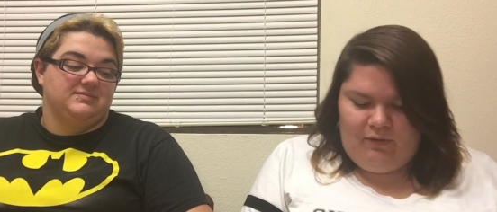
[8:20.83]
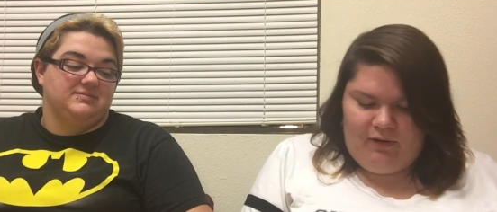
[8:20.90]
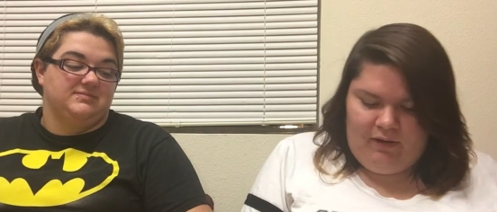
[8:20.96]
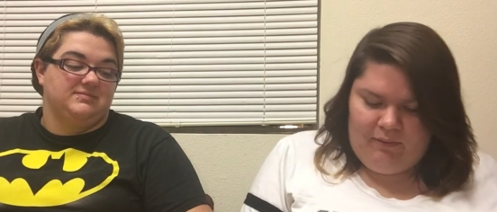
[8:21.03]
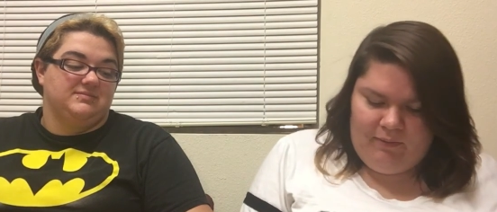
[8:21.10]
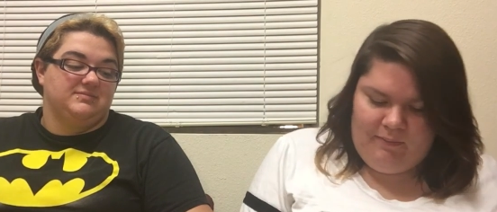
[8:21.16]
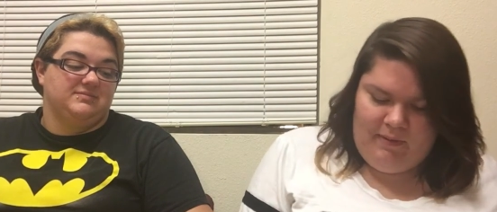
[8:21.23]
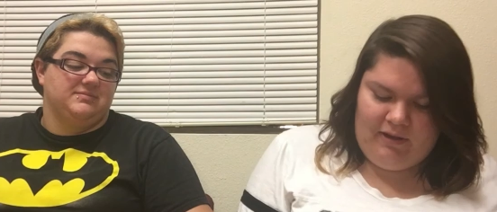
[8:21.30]

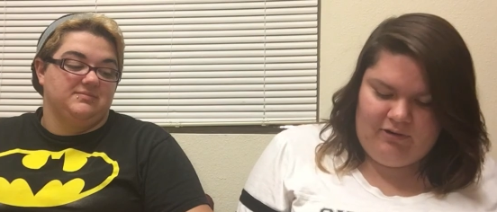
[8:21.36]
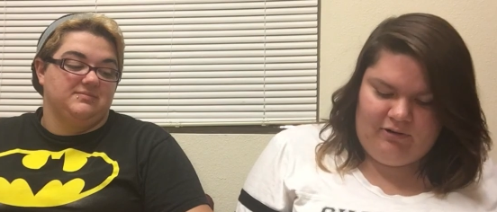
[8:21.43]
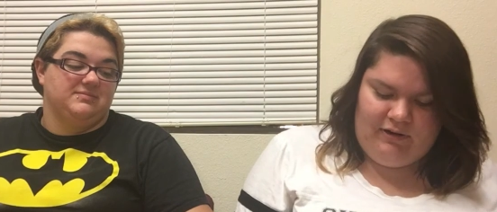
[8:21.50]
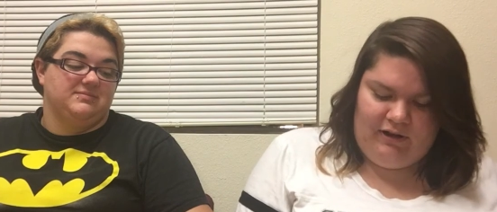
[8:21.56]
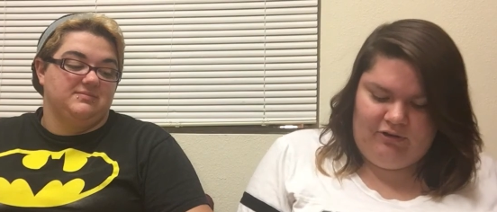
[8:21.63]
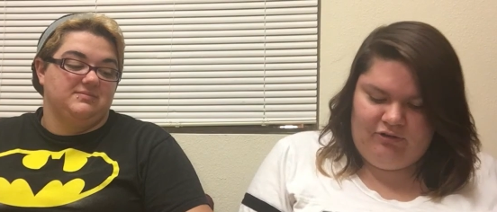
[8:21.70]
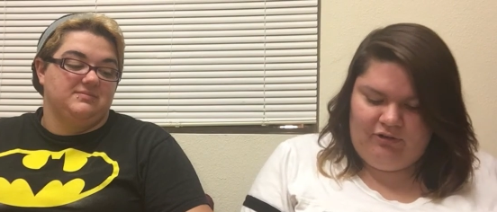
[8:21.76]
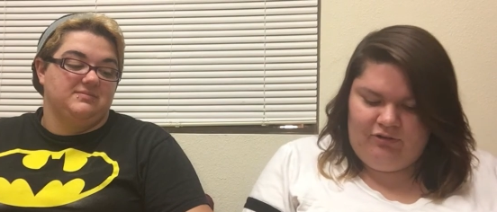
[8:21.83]
Speaker 1: Um,
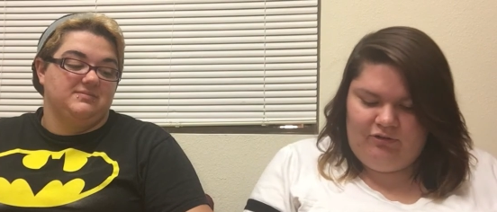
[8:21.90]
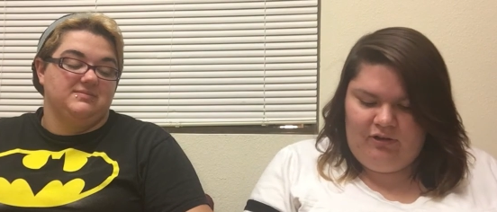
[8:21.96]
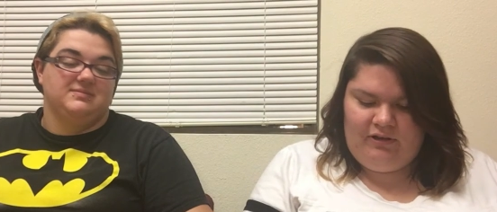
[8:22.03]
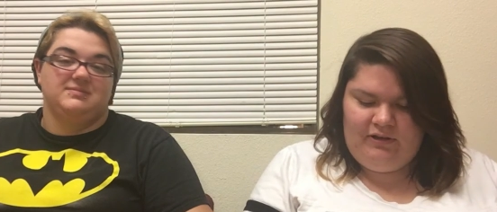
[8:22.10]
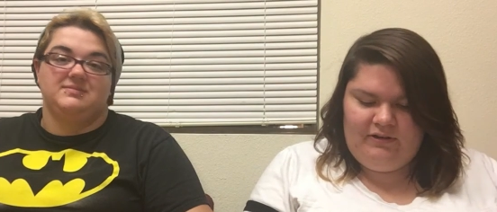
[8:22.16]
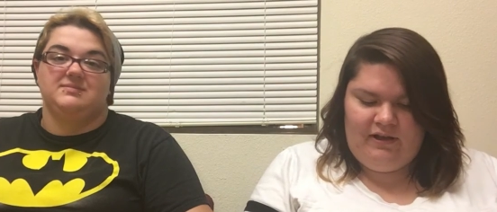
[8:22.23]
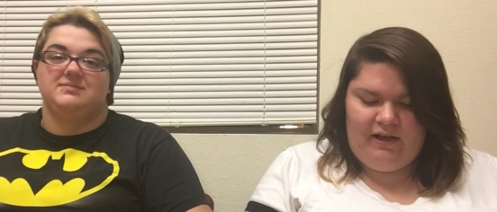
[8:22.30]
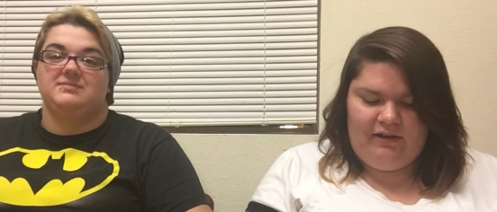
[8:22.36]
imagination.
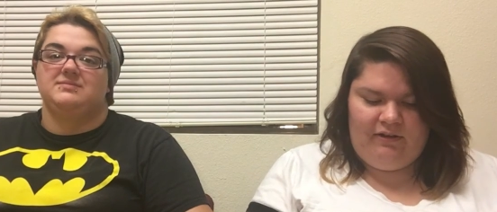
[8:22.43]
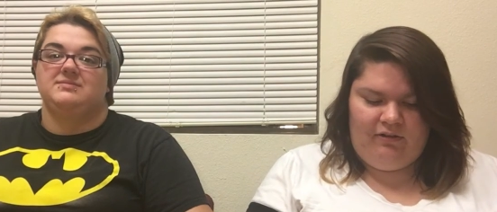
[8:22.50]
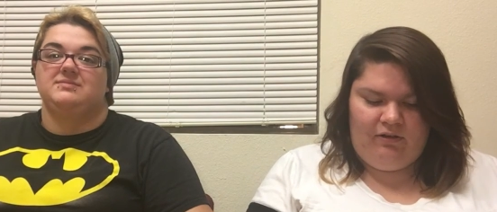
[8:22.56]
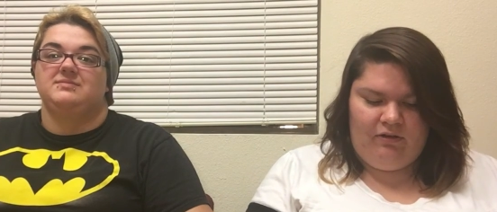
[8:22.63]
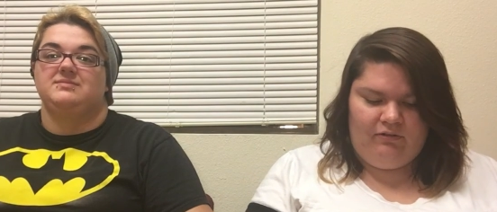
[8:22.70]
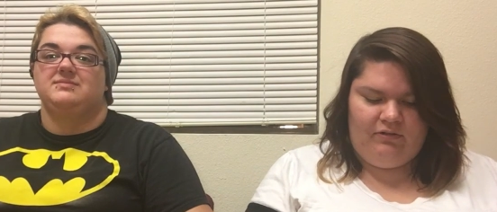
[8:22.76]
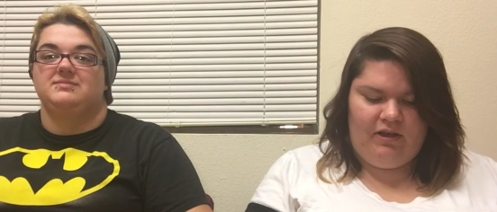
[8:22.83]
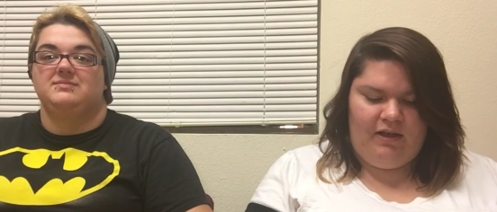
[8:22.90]
Chucky died a
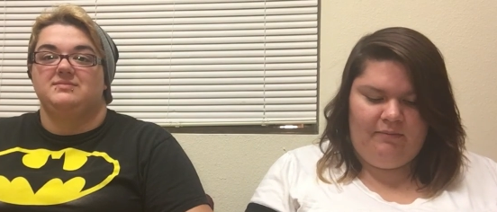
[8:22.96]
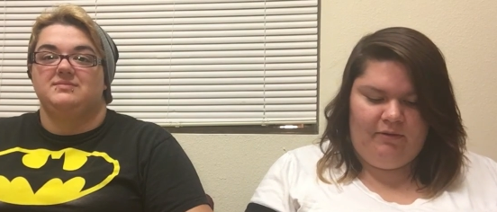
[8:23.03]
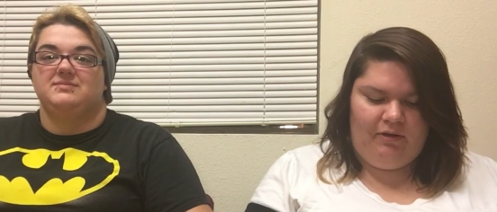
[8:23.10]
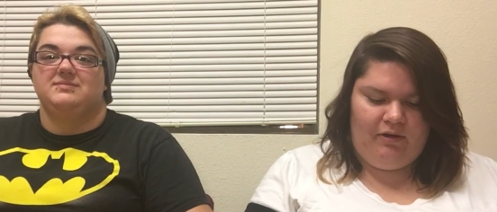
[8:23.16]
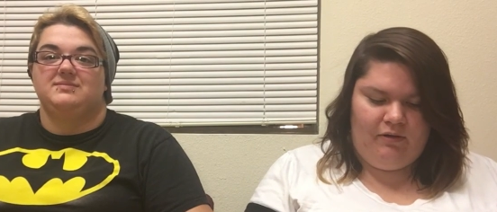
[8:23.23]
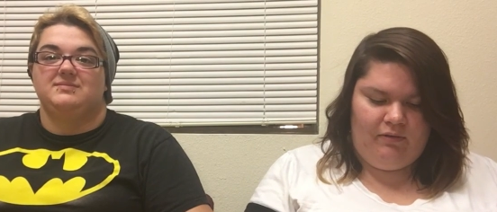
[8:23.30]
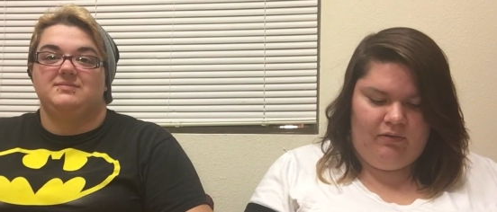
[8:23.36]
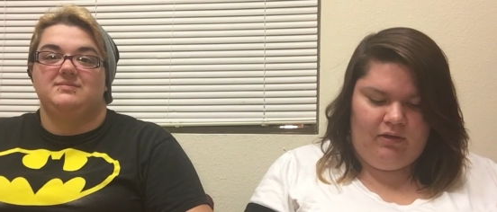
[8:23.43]
long time
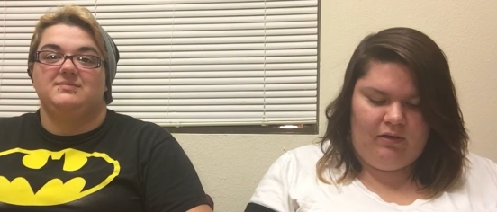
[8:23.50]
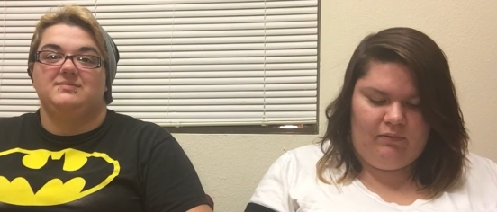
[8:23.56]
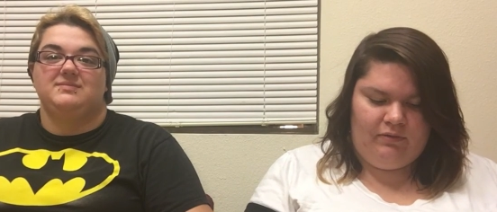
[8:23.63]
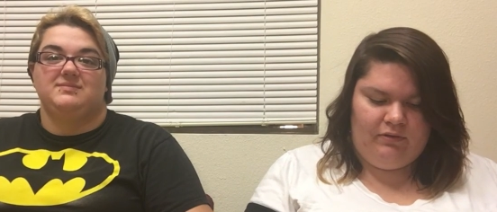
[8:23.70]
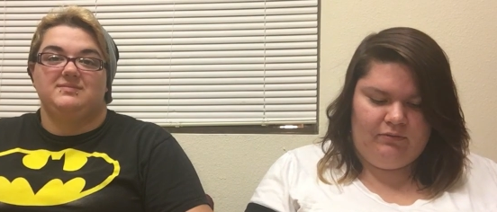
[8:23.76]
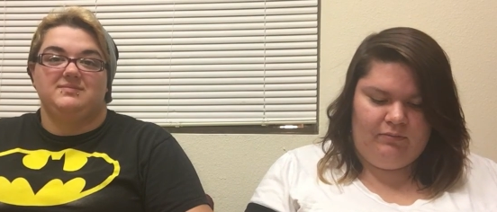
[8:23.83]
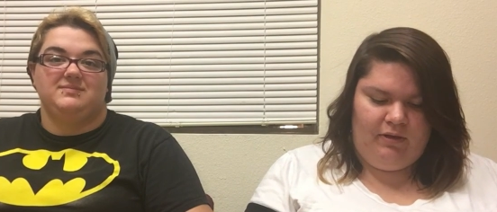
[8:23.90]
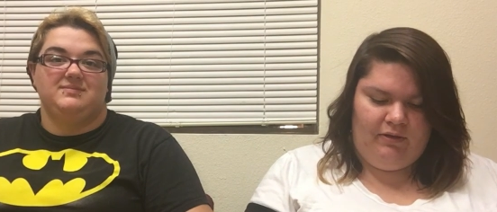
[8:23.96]
ago along
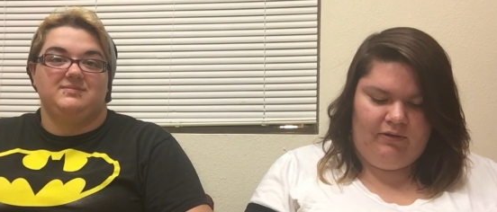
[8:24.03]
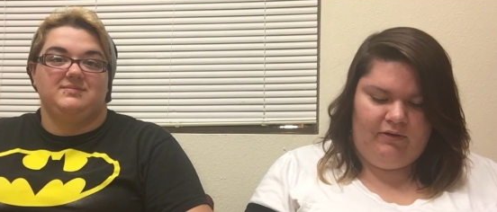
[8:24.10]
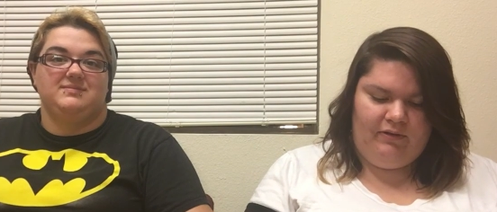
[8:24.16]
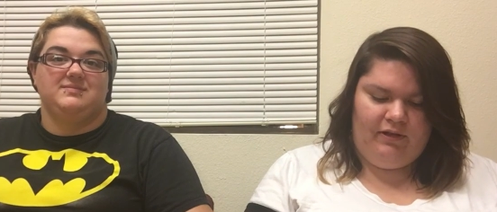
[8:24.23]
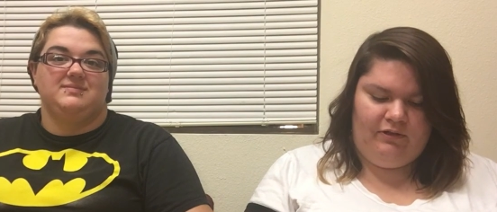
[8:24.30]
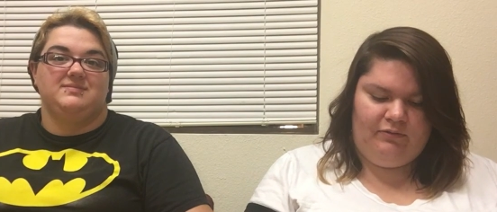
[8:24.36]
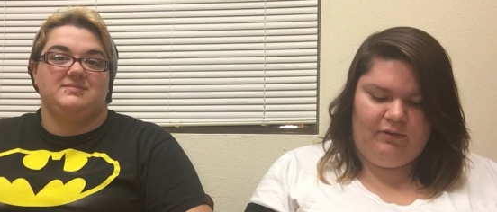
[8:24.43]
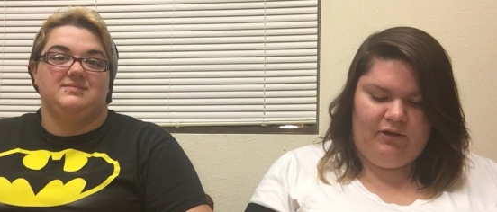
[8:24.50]
with his mother.
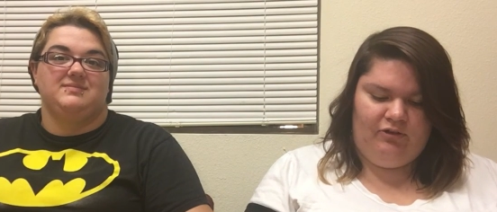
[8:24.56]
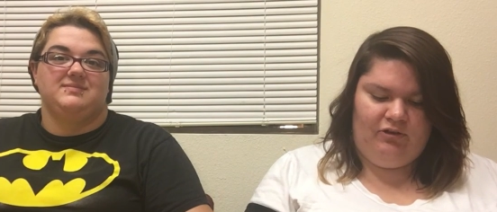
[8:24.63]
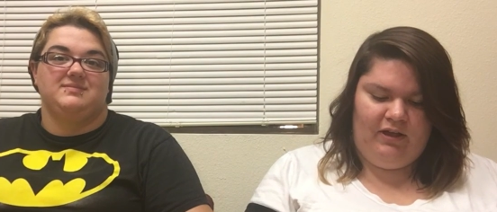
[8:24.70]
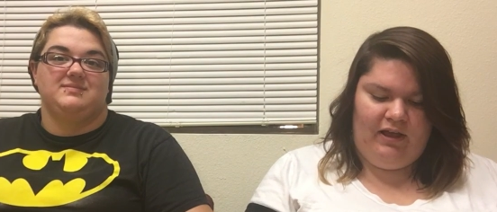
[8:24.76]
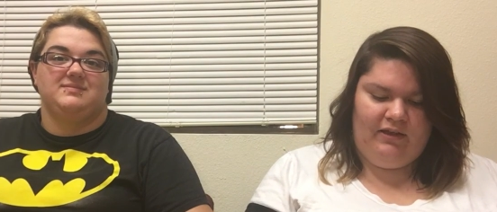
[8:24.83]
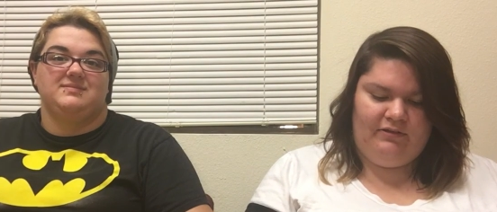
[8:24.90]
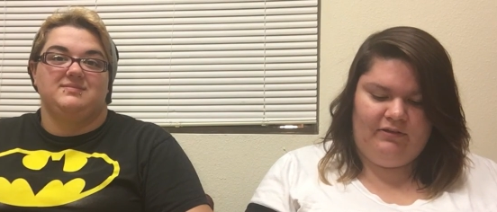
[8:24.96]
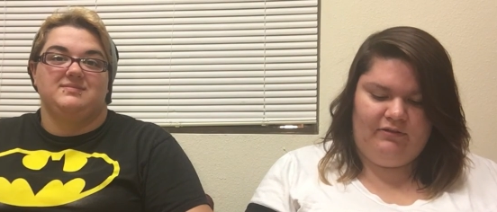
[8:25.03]
That's why
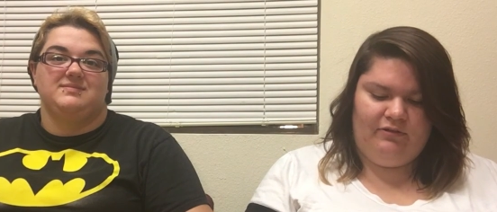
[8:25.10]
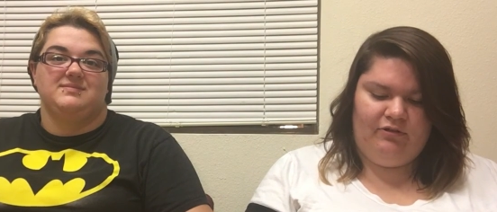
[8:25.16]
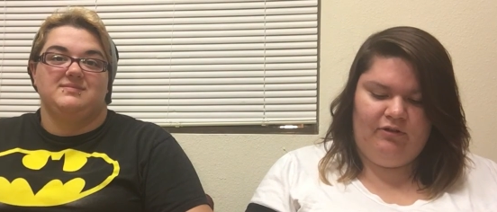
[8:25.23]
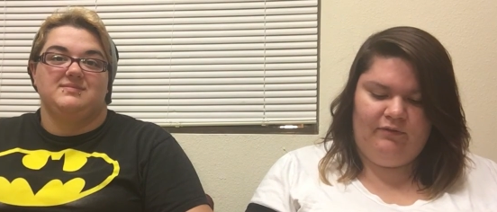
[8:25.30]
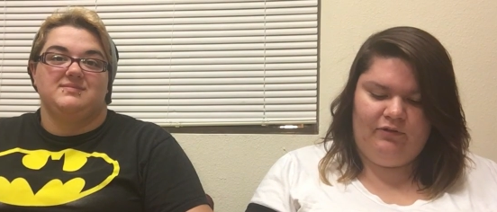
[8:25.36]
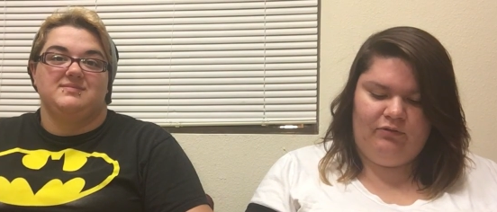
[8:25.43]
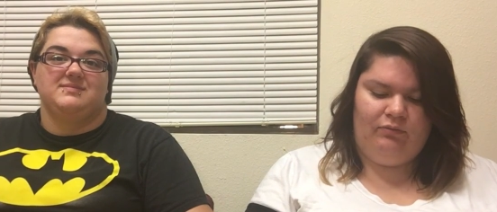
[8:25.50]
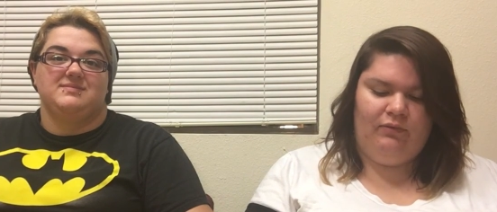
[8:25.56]
Chaz is a
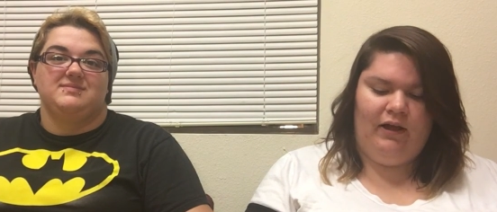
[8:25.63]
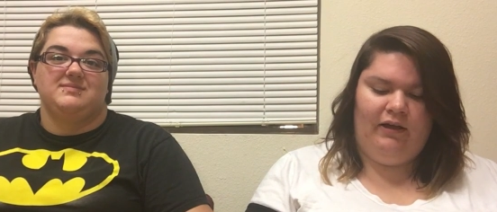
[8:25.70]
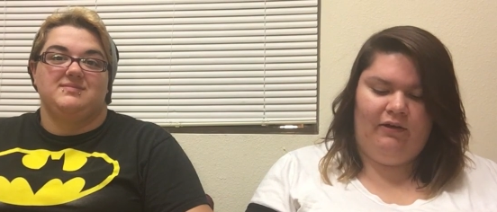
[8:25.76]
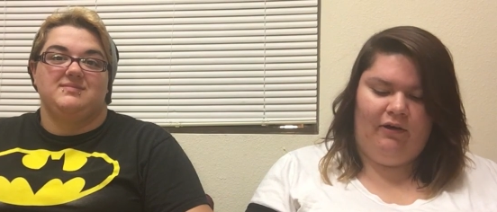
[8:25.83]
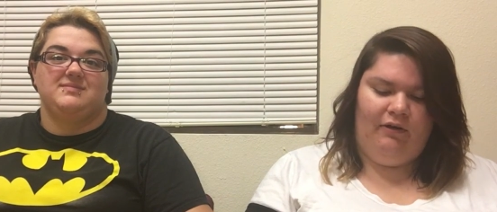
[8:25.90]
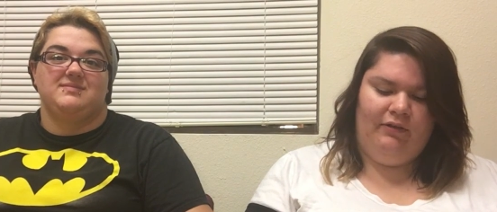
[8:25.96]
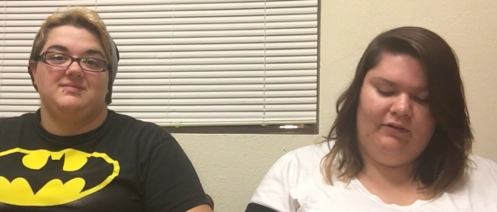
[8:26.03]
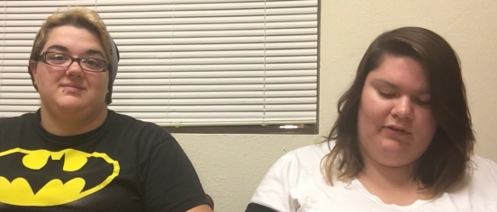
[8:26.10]
nervous wreck
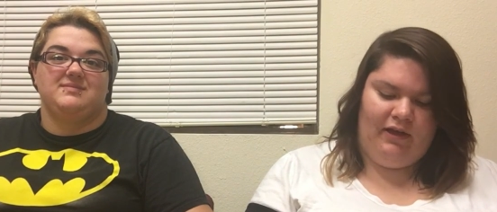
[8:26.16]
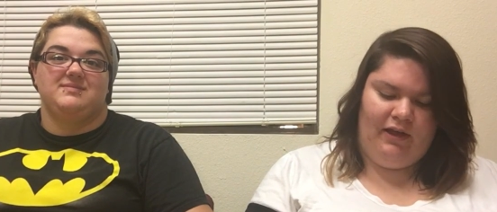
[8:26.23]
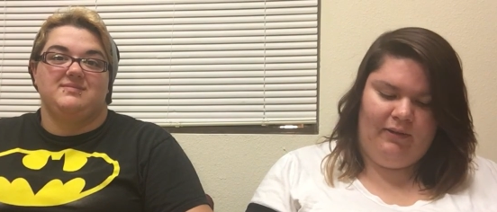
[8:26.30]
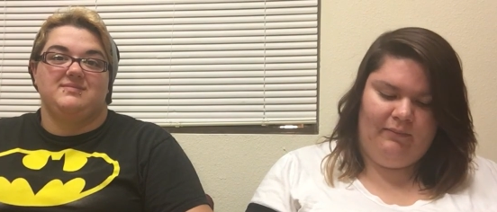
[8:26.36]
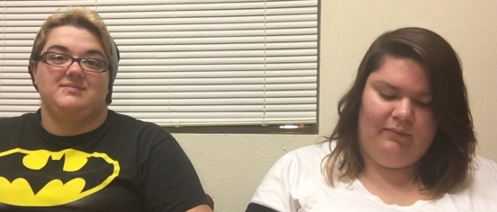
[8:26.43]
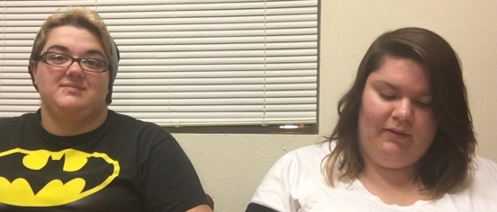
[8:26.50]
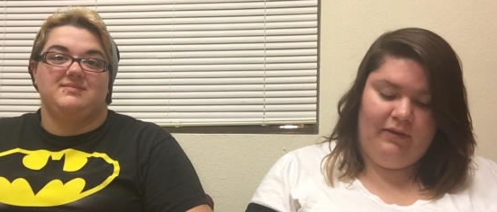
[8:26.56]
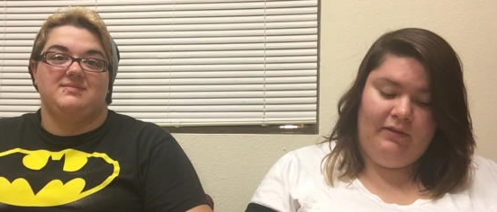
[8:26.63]
all the
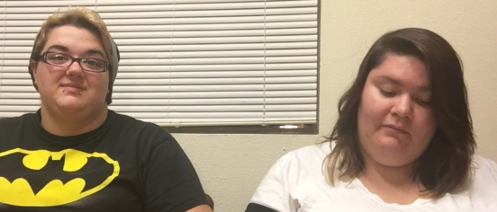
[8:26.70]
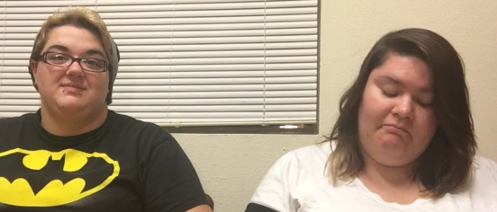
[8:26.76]
time.